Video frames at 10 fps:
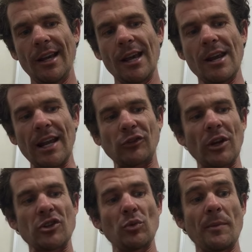Next
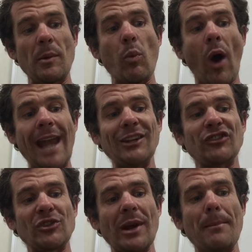question would be, why do you
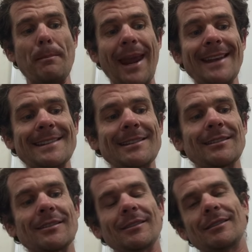still eat meat
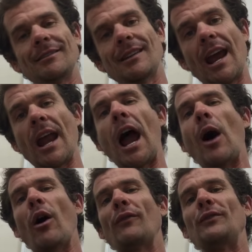and how
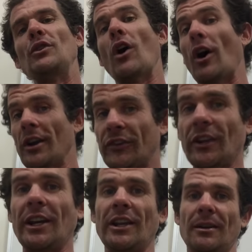often do you
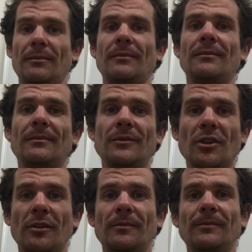honestly eat it,
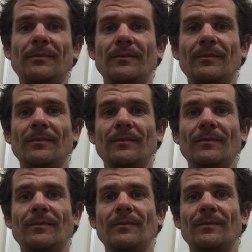John?
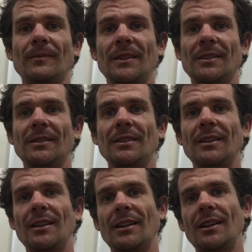You know,
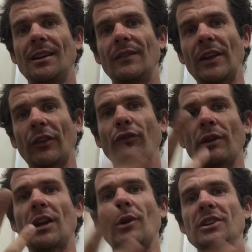there are
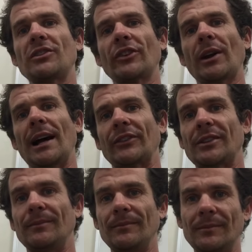three questions I'd ask
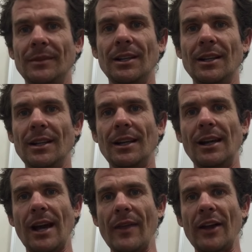him,
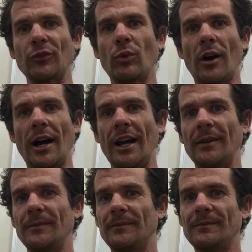and that's why
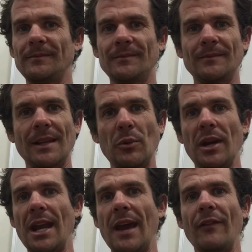he would
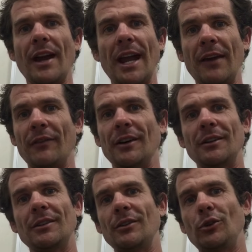never, ever
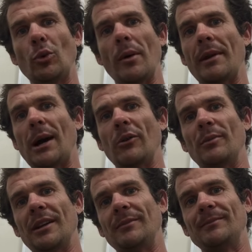do a webinar with
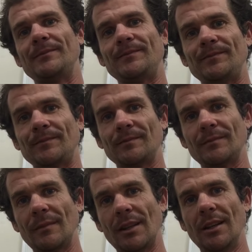me,
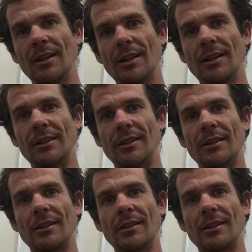you know,